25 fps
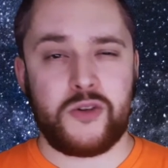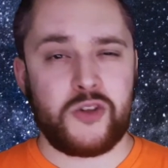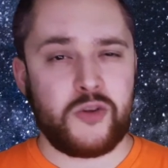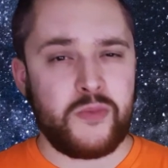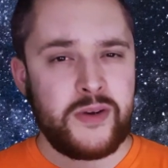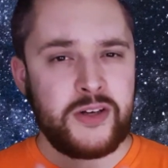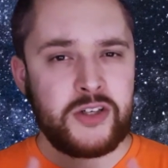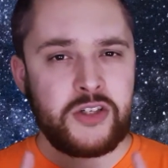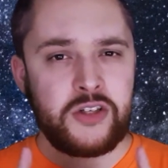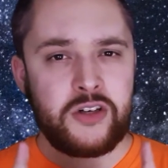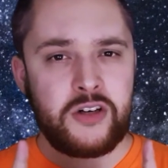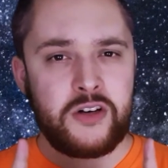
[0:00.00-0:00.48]
So
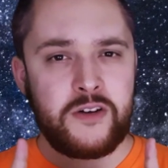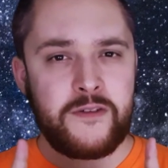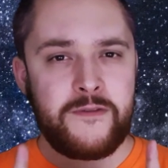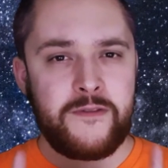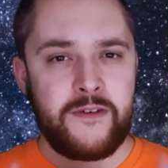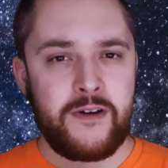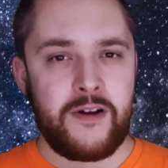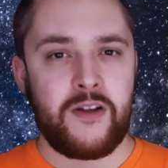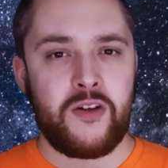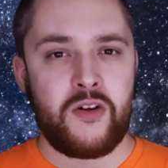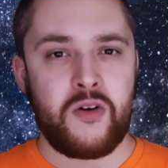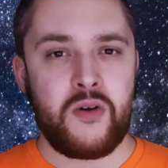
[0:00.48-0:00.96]
make sure to
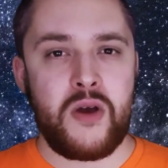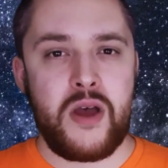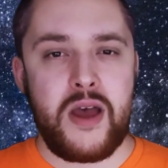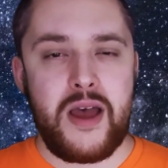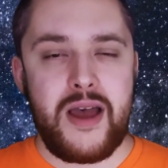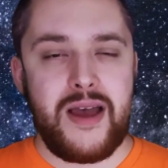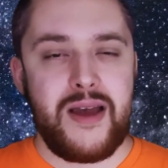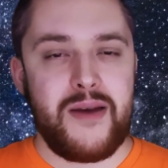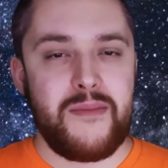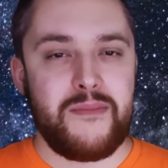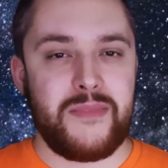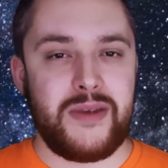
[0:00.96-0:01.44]
follow
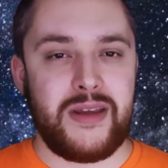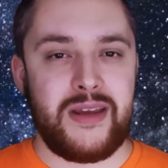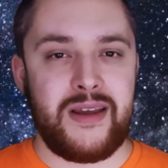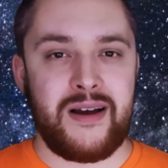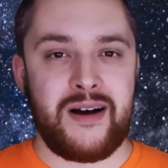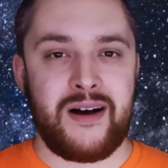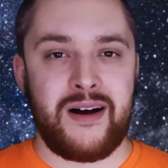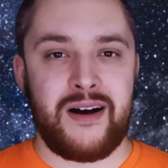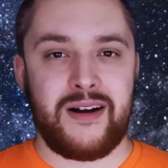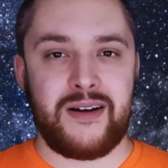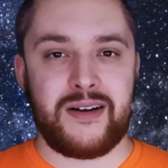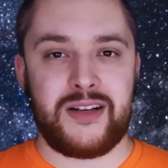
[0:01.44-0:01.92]
me
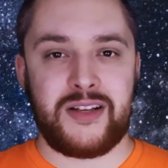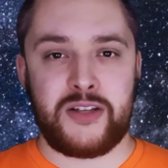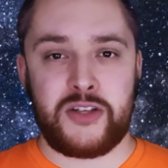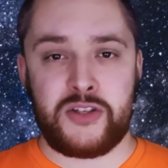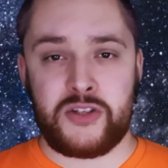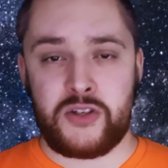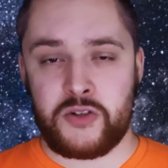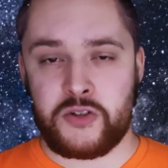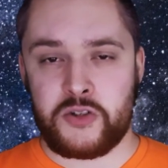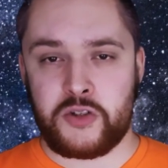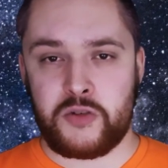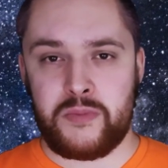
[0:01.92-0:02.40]
on
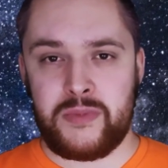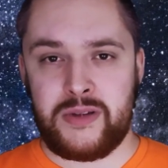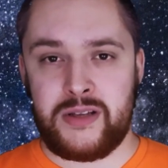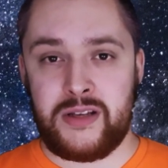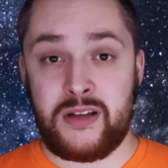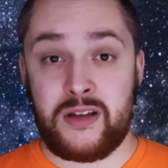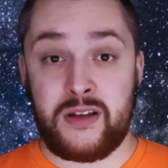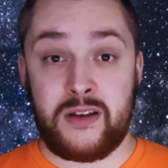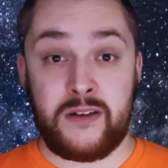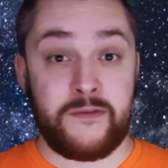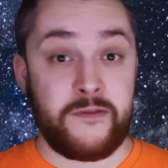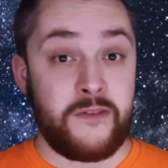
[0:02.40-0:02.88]
social
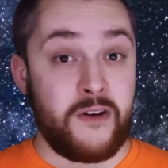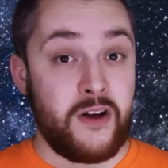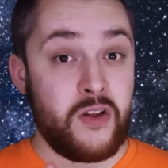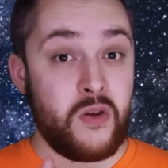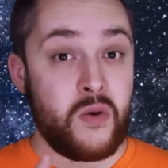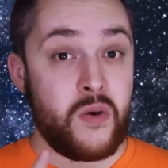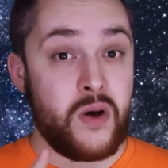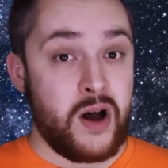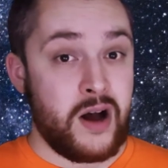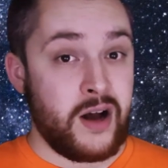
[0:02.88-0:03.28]
media and follow